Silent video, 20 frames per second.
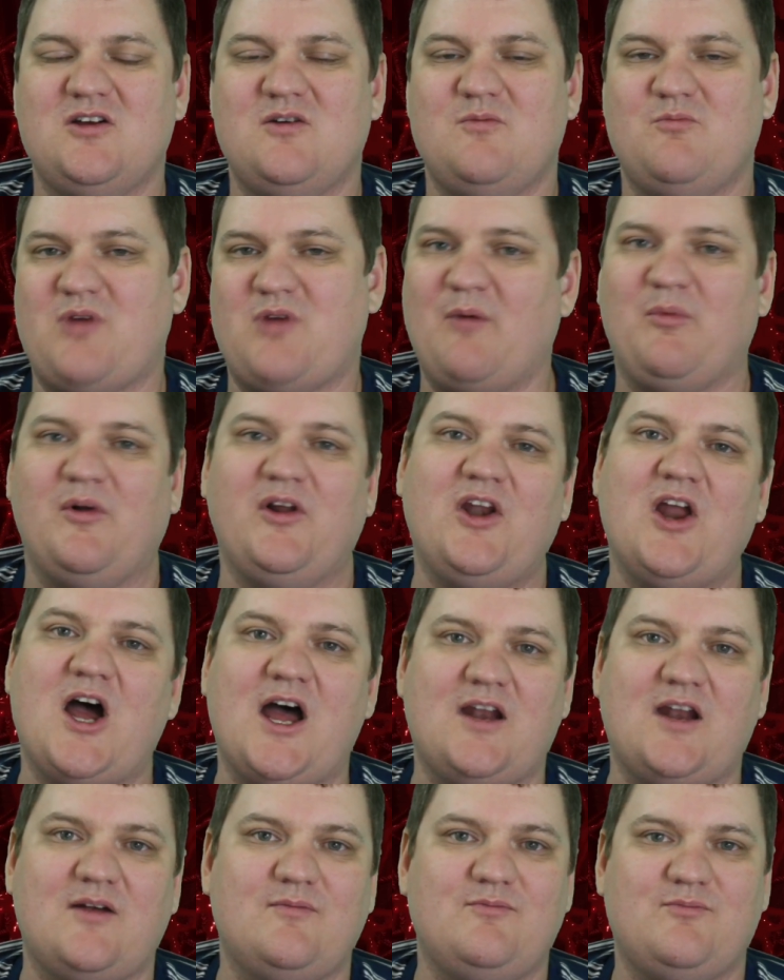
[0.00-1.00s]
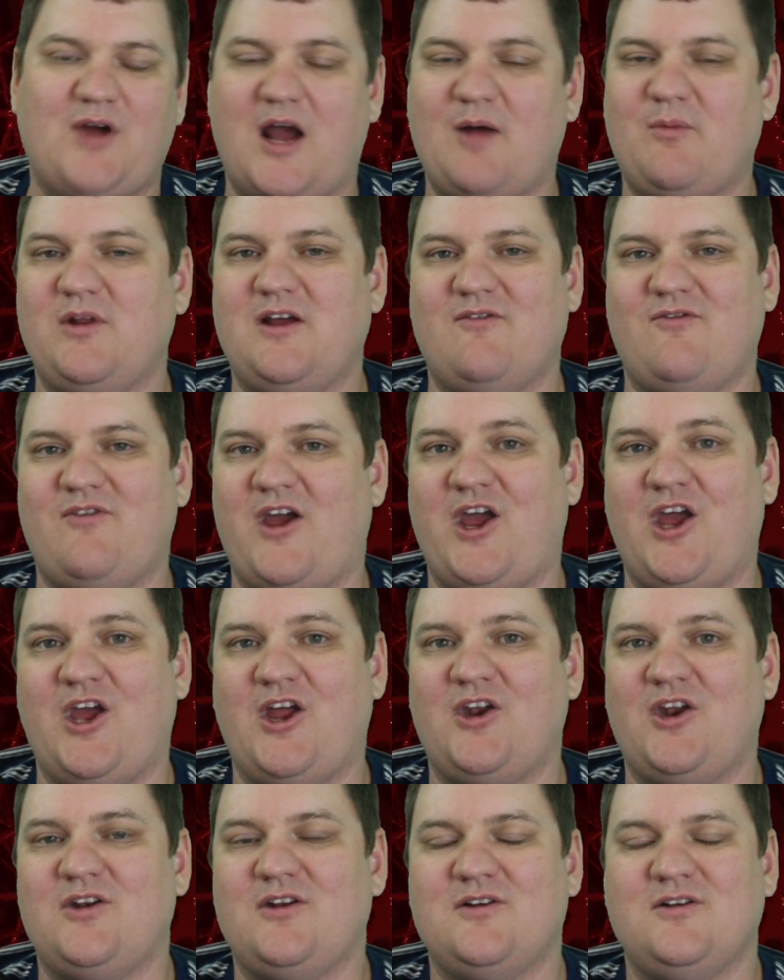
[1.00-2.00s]
Probably not. Probably a
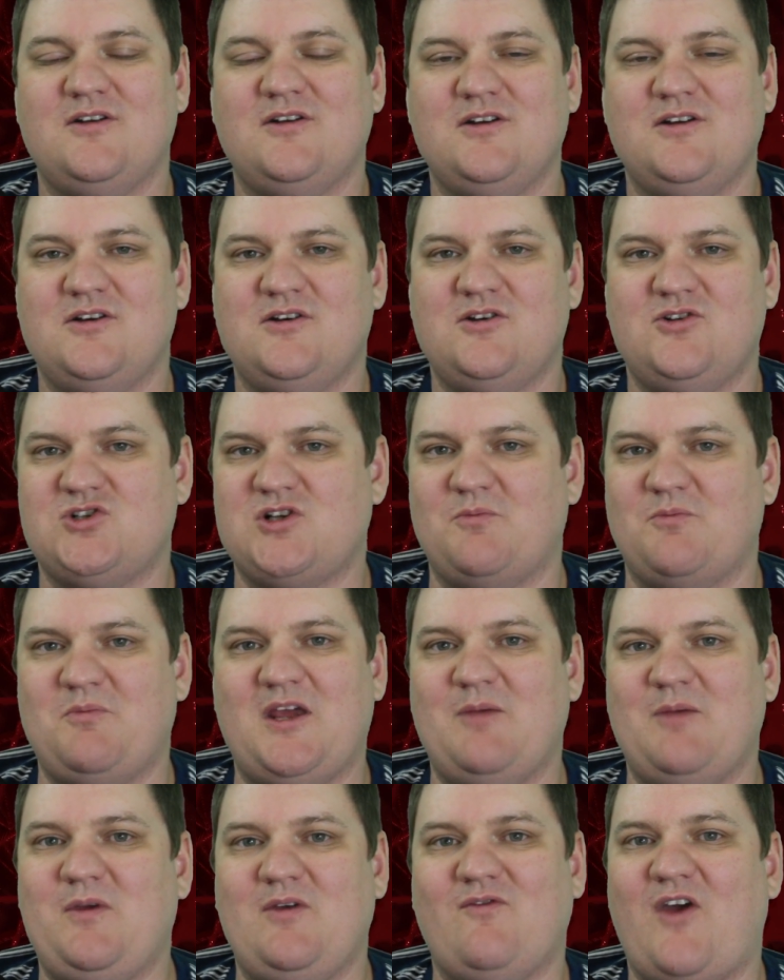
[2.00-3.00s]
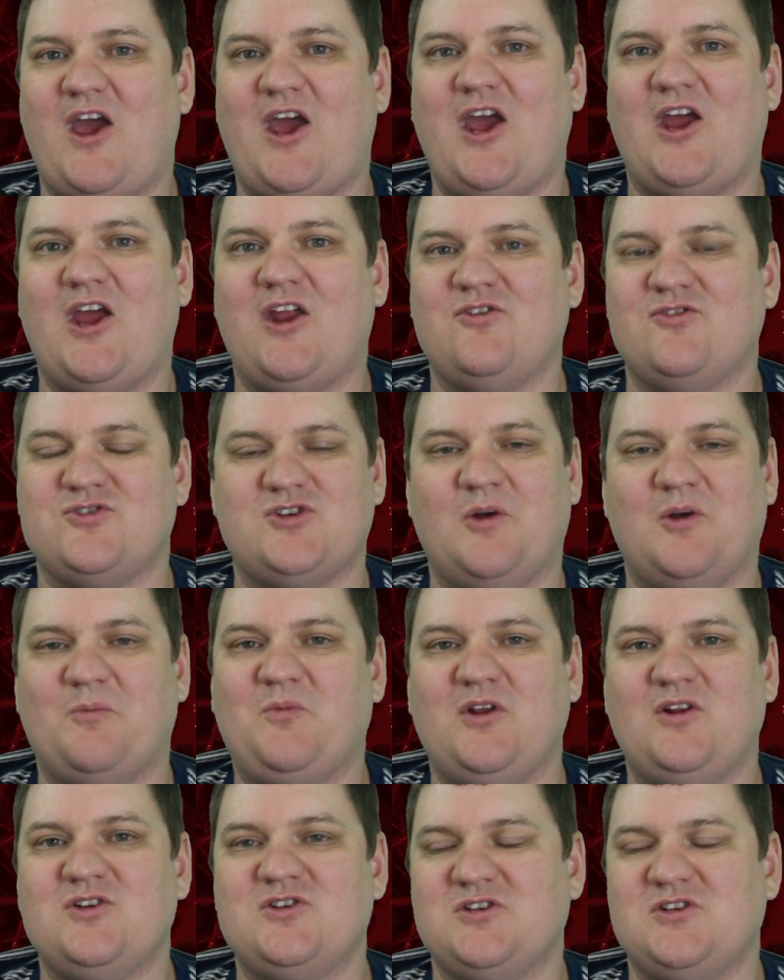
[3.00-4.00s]
van, some hippie van or
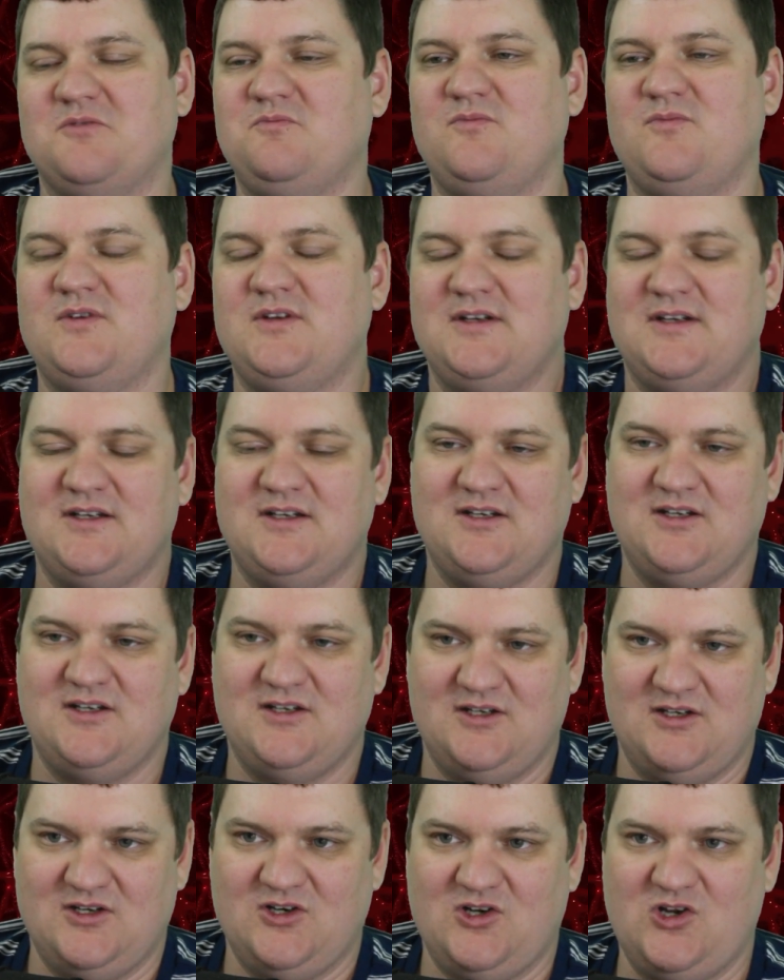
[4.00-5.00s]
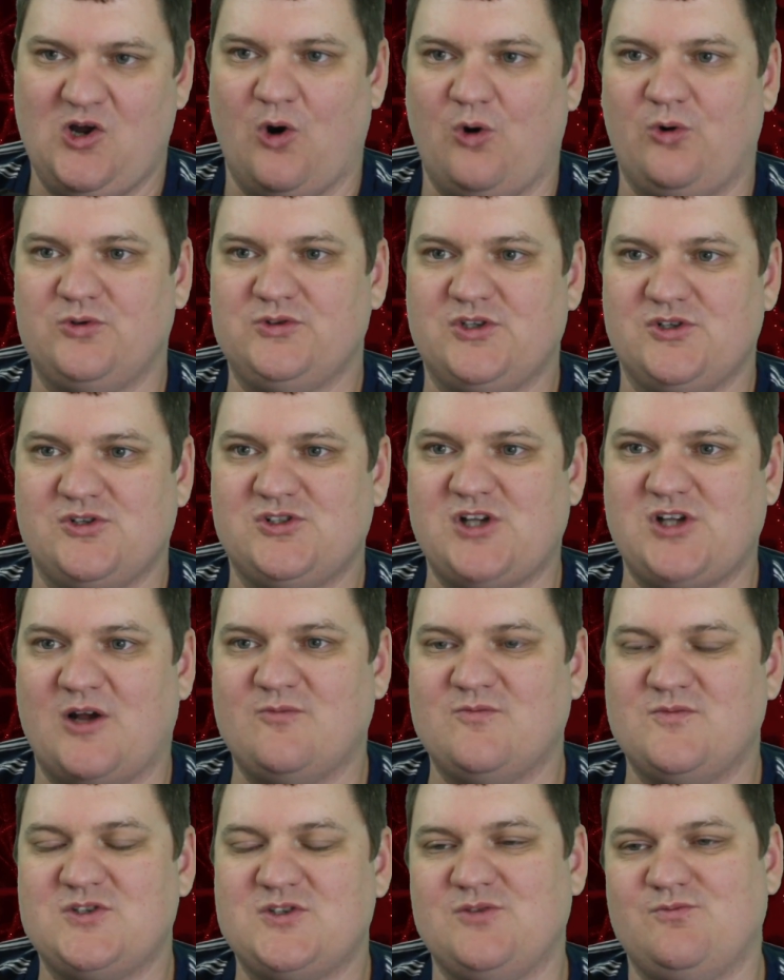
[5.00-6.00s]
something, some cult or
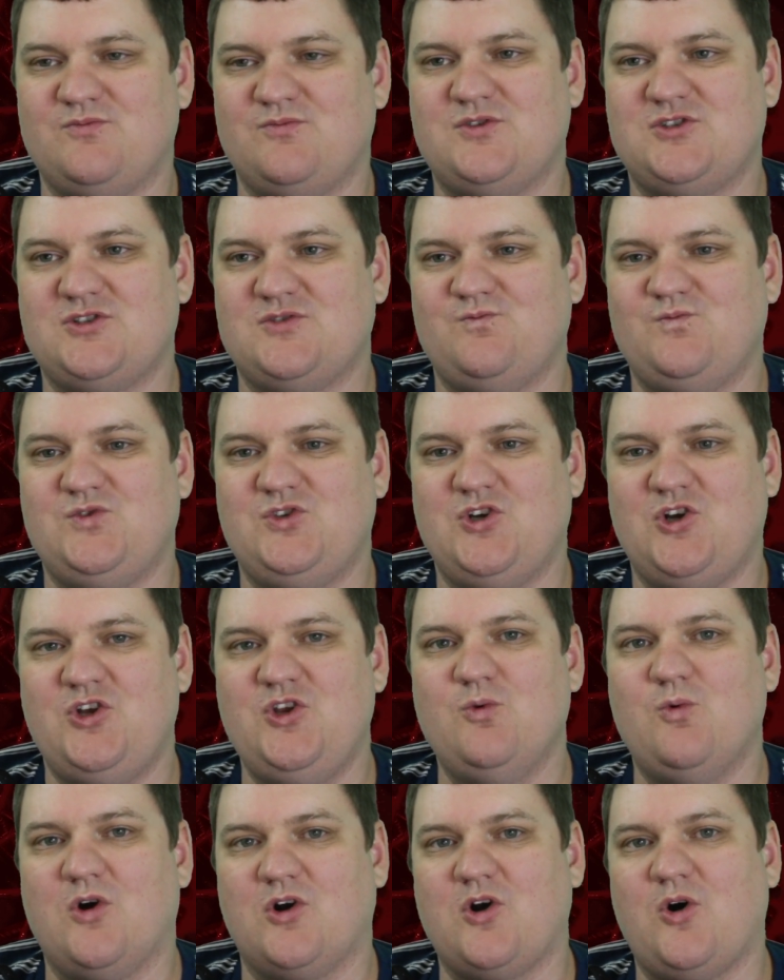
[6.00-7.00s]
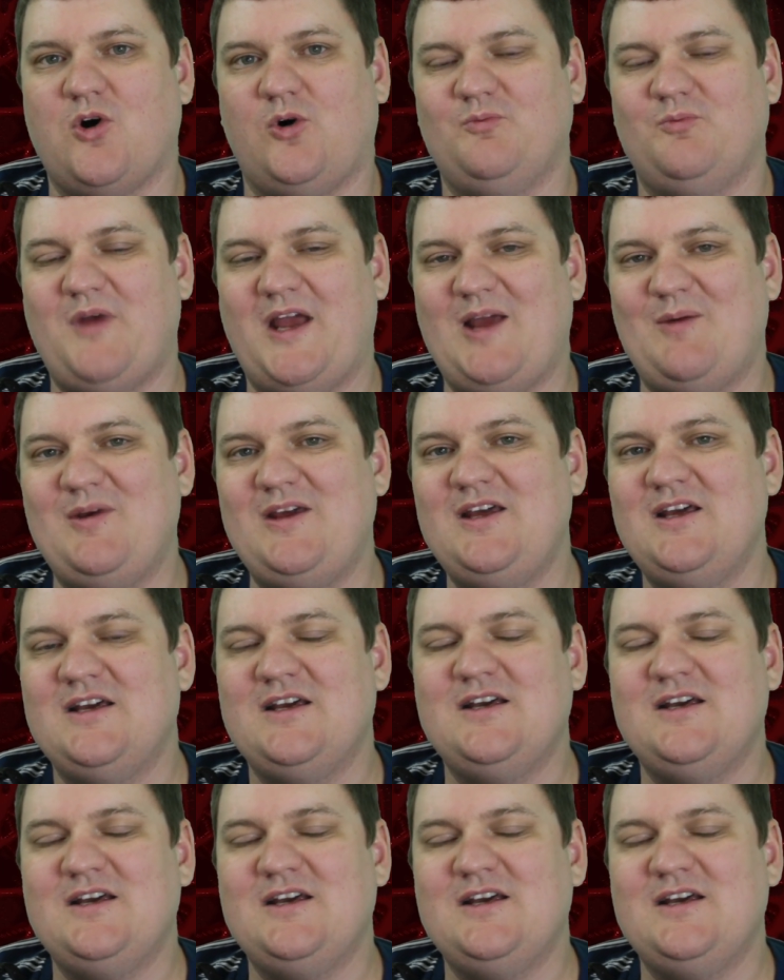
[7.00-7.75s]
some some you a cult baby?